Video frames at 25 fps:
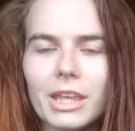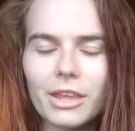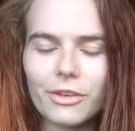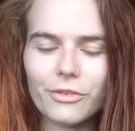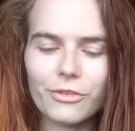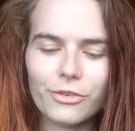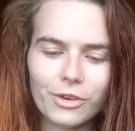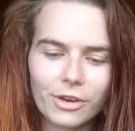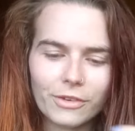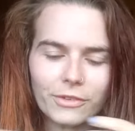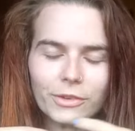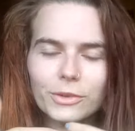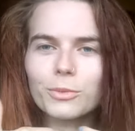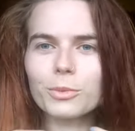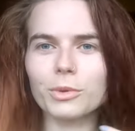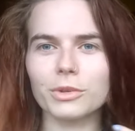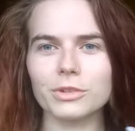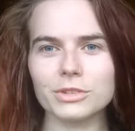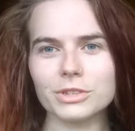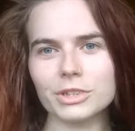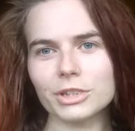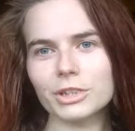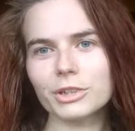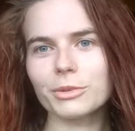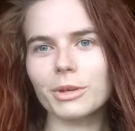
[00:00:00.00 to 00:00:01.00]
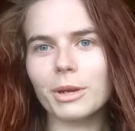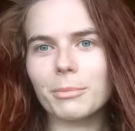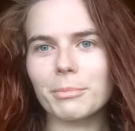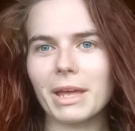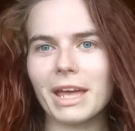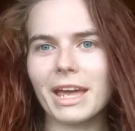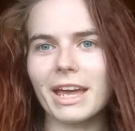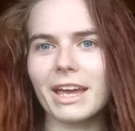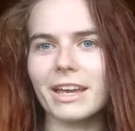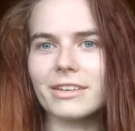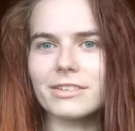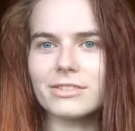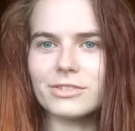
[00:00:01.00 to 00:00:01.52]
If you're ever wondering why my
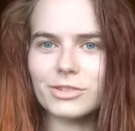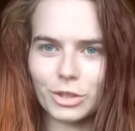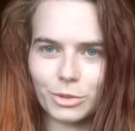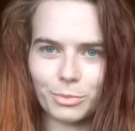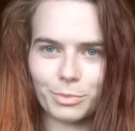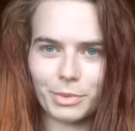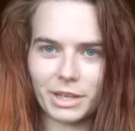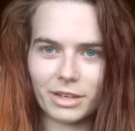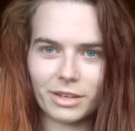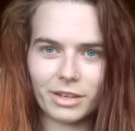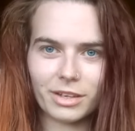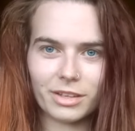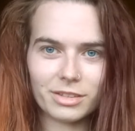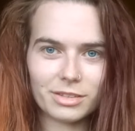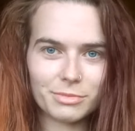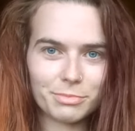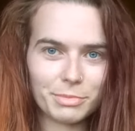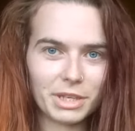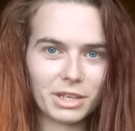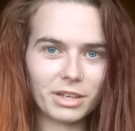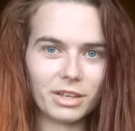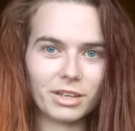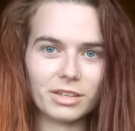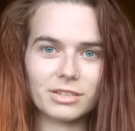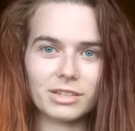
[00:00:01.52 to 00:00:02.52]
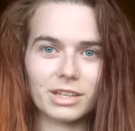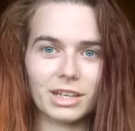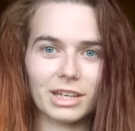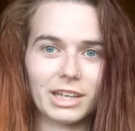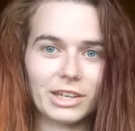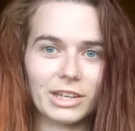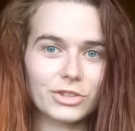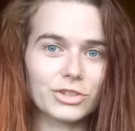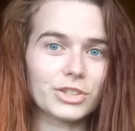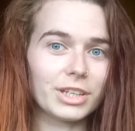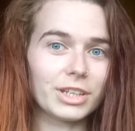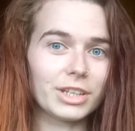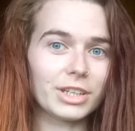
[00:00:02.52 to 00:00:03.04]
hair is so big, it's because I
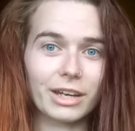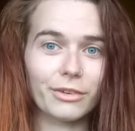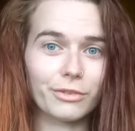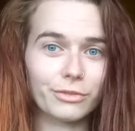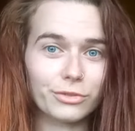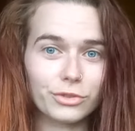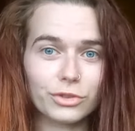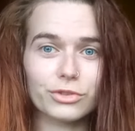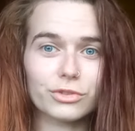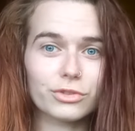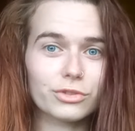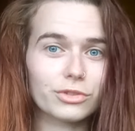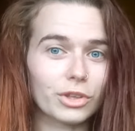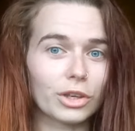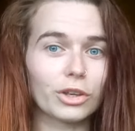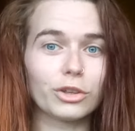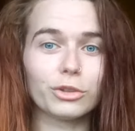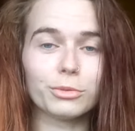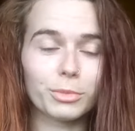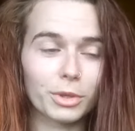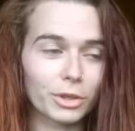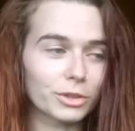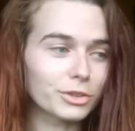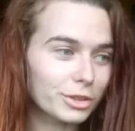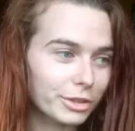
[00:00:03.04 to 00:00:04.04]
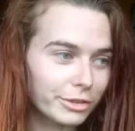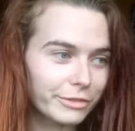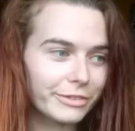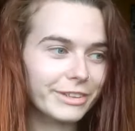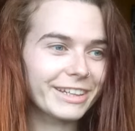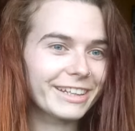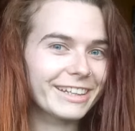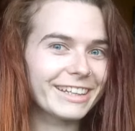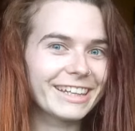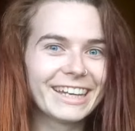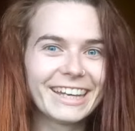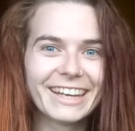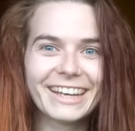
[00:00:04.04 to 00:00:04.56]
literally have just so much of
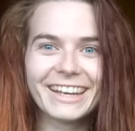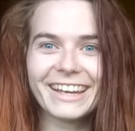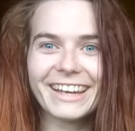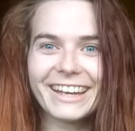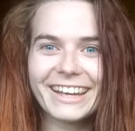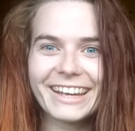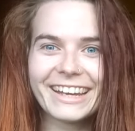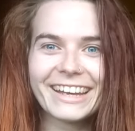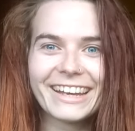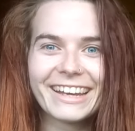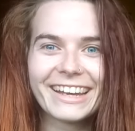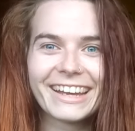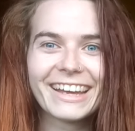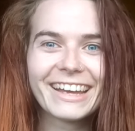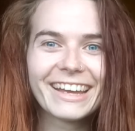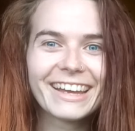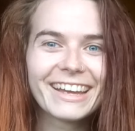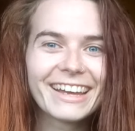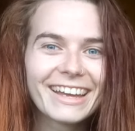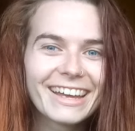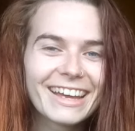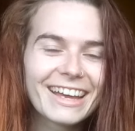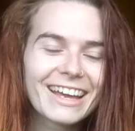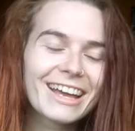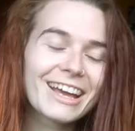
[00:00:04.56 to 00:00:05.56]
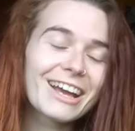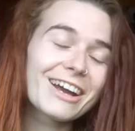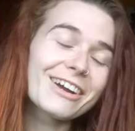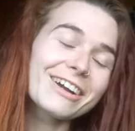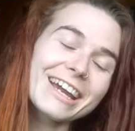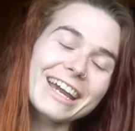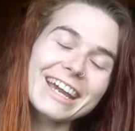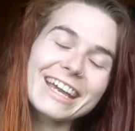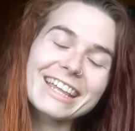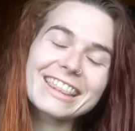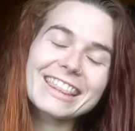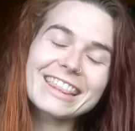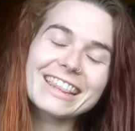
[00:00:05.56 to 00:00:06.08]
it.
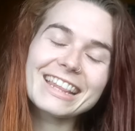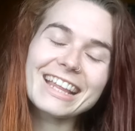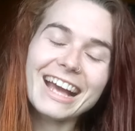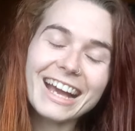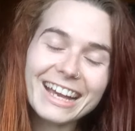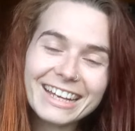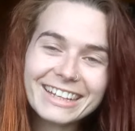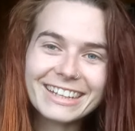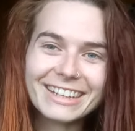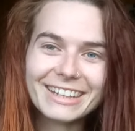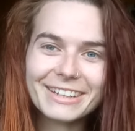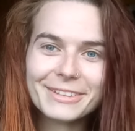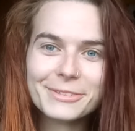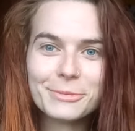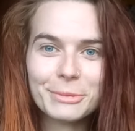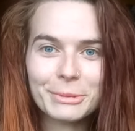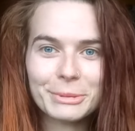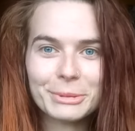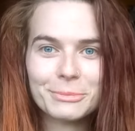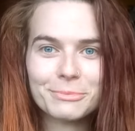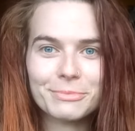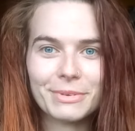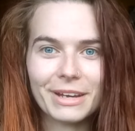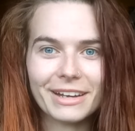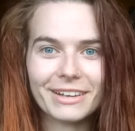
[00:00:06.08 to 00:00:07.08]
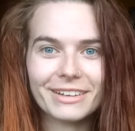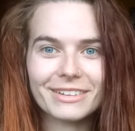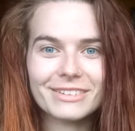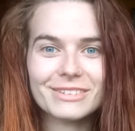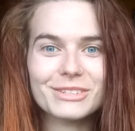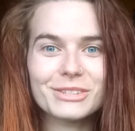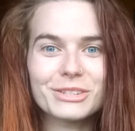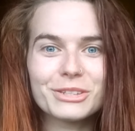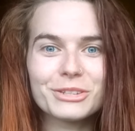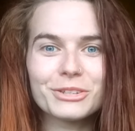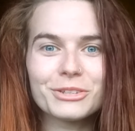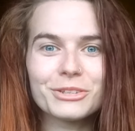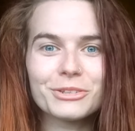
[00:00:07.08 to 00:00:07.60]
Okay, hi guys, welcome back
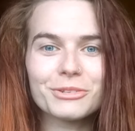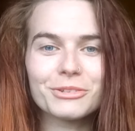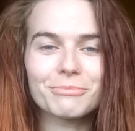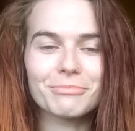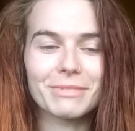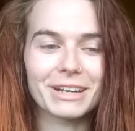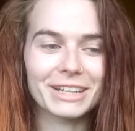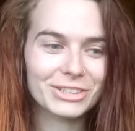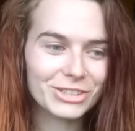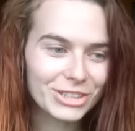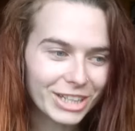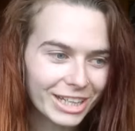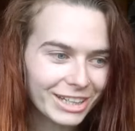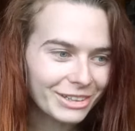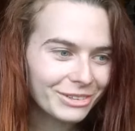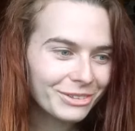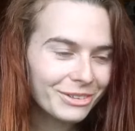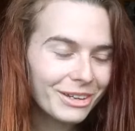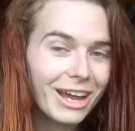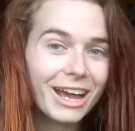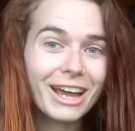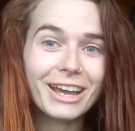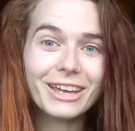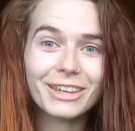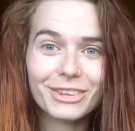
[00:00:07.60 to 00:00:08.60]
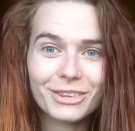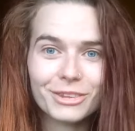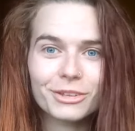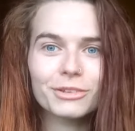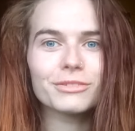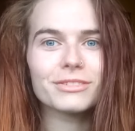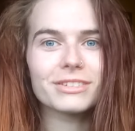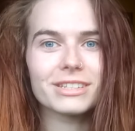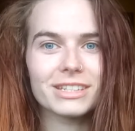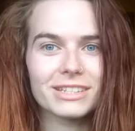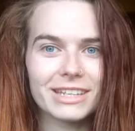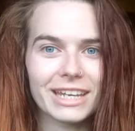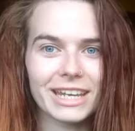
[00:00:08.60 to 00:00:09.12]
to my channel. I
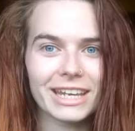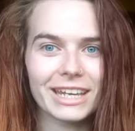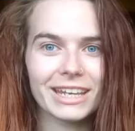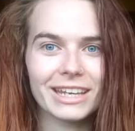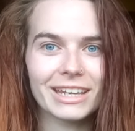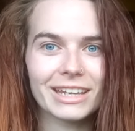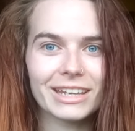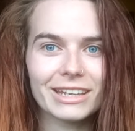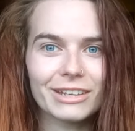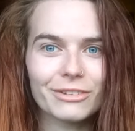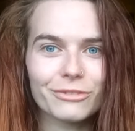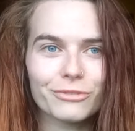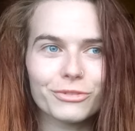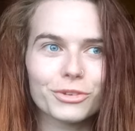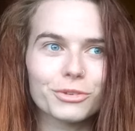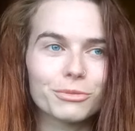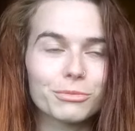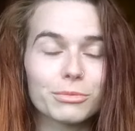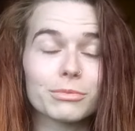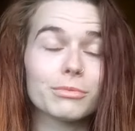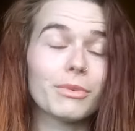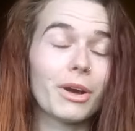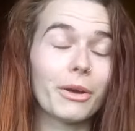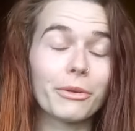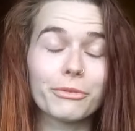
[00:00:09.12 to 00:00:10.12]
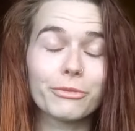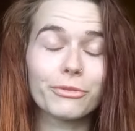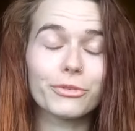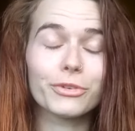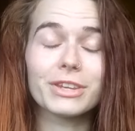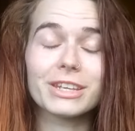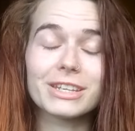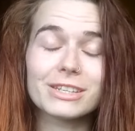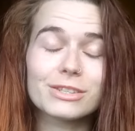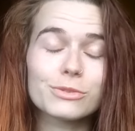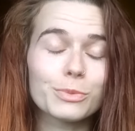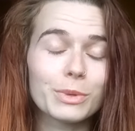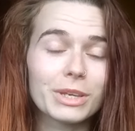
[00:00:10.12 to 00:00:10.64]
thought today, for
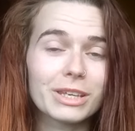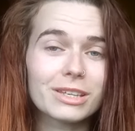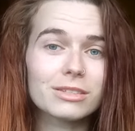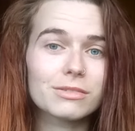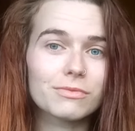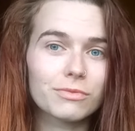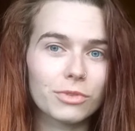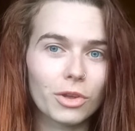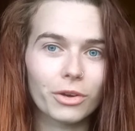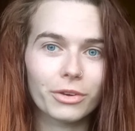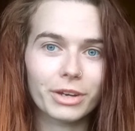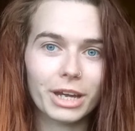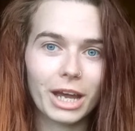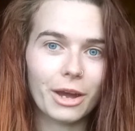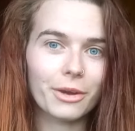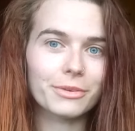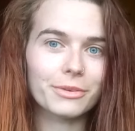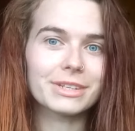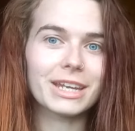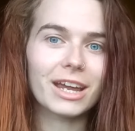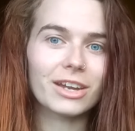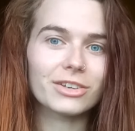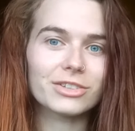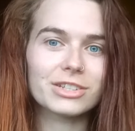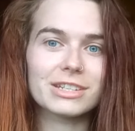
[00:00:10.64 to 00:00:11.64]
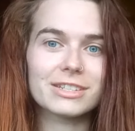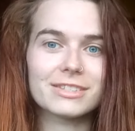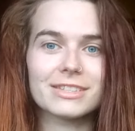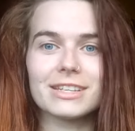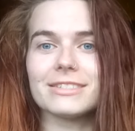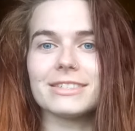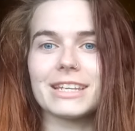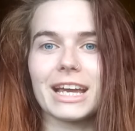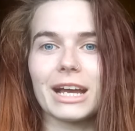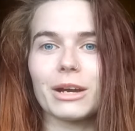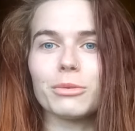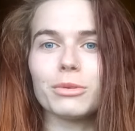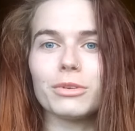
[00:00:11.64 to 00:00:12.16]
this week's vlog, I would actually sit
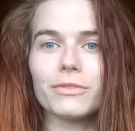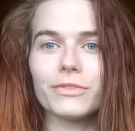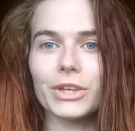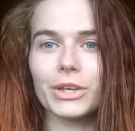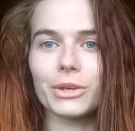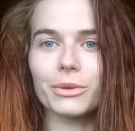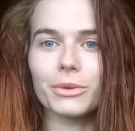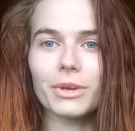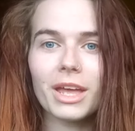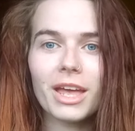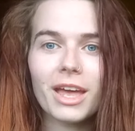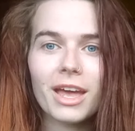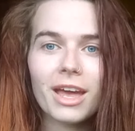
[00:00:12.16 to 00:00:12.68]
down with you